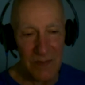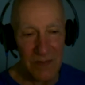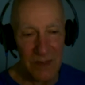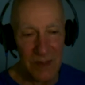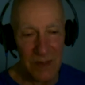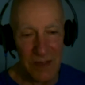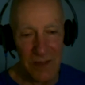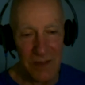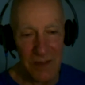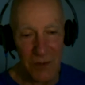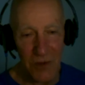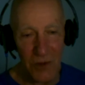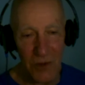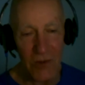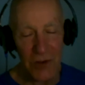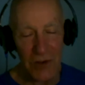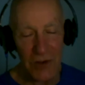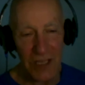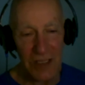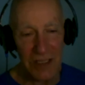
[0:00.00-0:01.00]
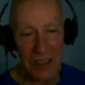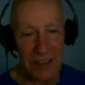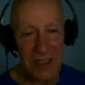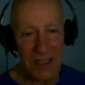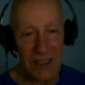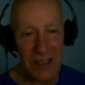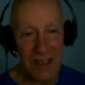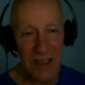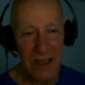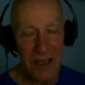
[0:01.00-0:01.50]
uh, the Northern Ireland
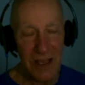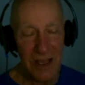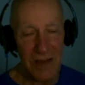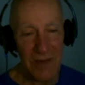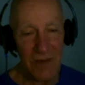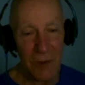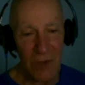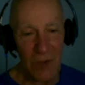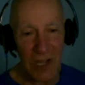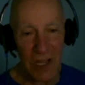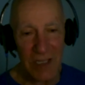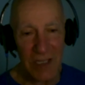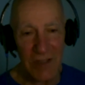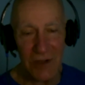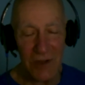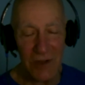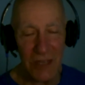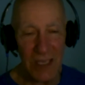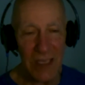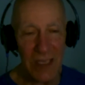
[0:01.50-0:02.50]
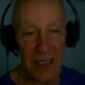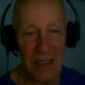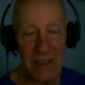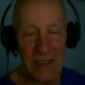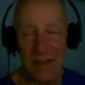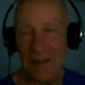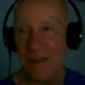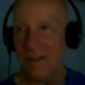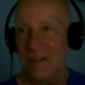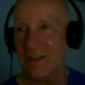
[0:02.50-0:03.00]
uh, Hokkaido
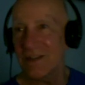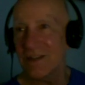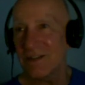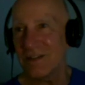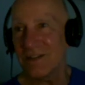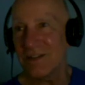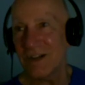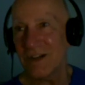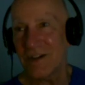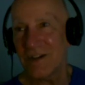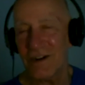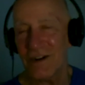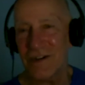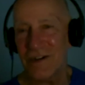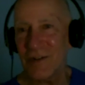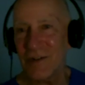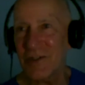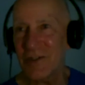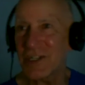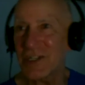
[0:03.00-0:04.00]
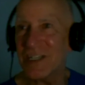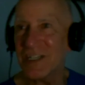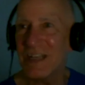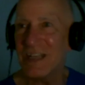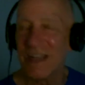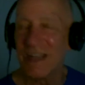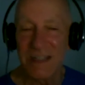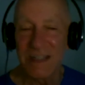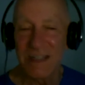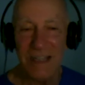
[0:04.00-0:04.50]
and Dr. Haraguchi
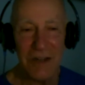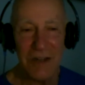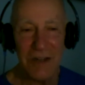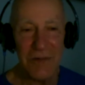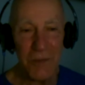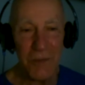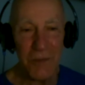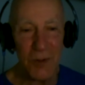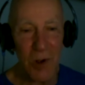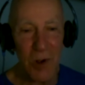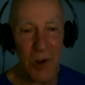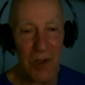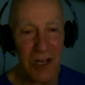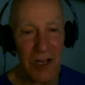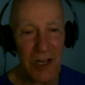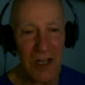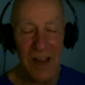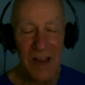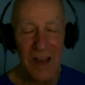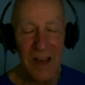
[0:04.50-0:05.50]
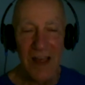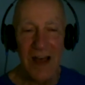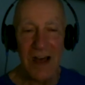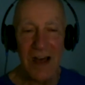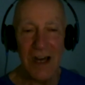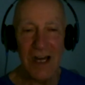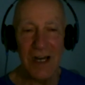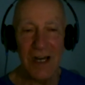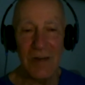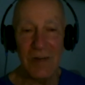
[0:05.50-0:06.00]
down in Fukuoka,
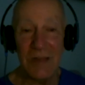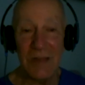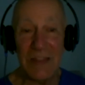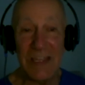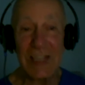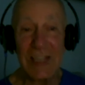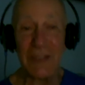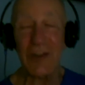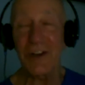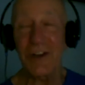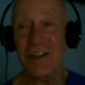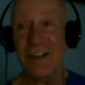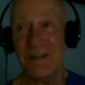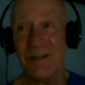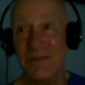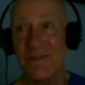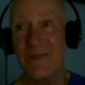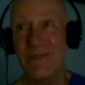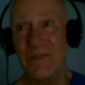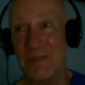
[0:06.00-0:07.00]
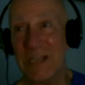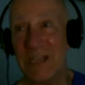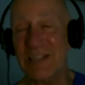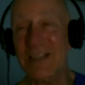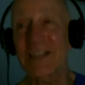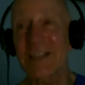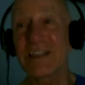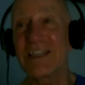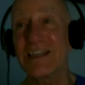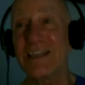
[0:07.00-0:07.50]
um, they started
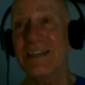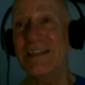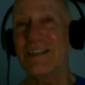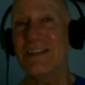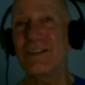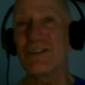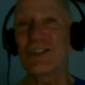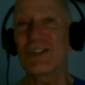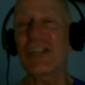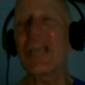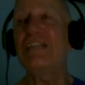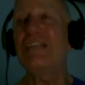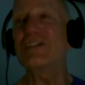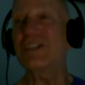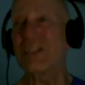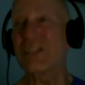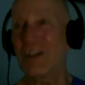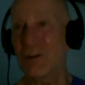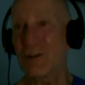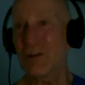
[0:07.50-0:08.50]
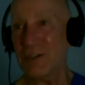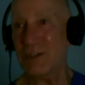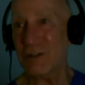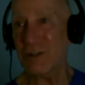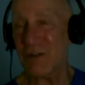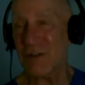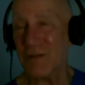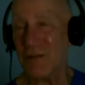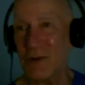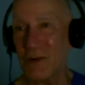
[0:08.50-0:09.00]
basically changing their
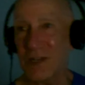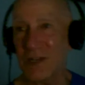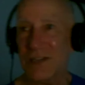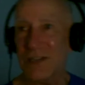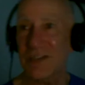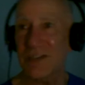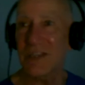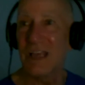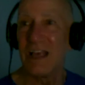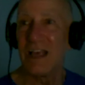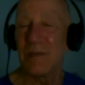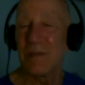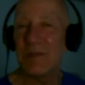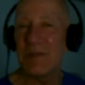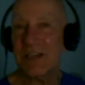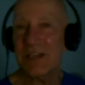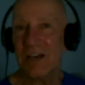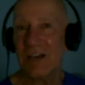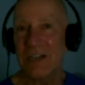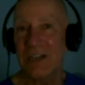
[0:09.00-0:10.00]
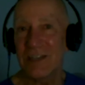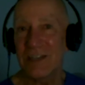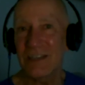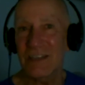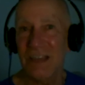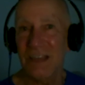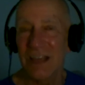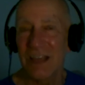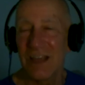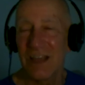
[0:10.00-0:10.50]
research focus because
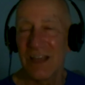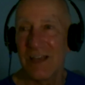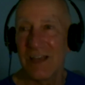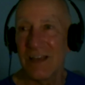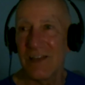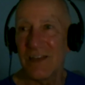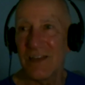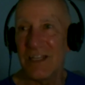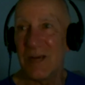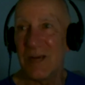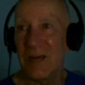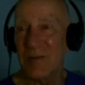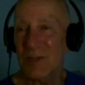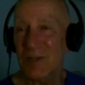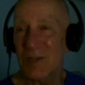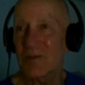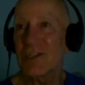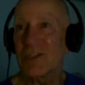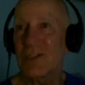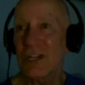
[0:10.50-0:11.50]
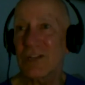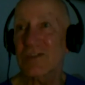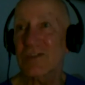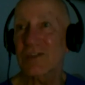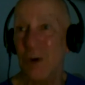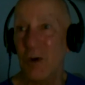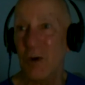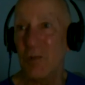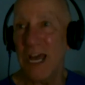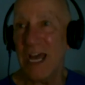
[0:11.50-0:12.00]
the numbers were just
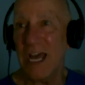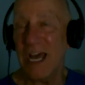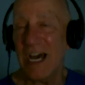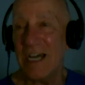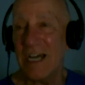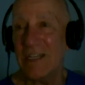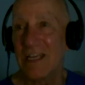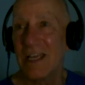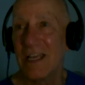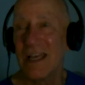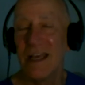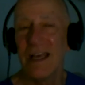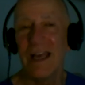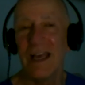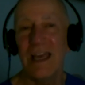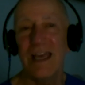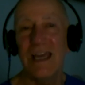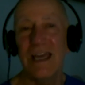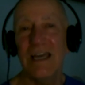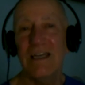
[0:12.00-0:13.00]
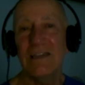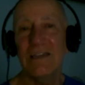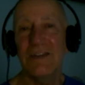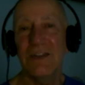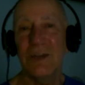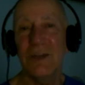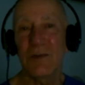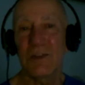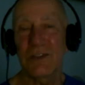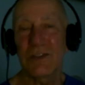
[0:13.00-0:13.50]
so bad. And
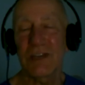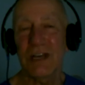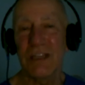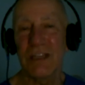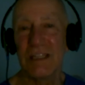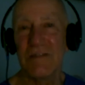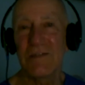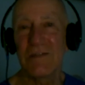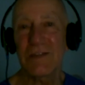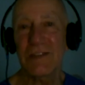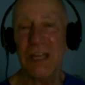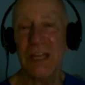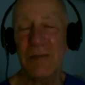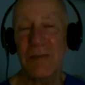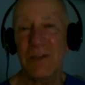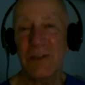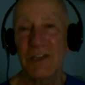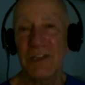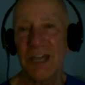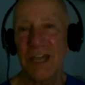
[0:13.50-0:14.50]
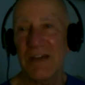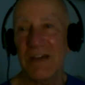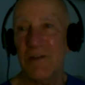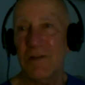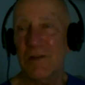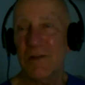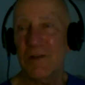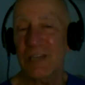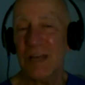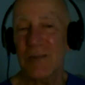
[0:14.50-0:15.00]
there was a liver sample in that
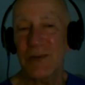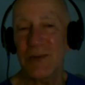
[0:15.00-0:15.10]
first sample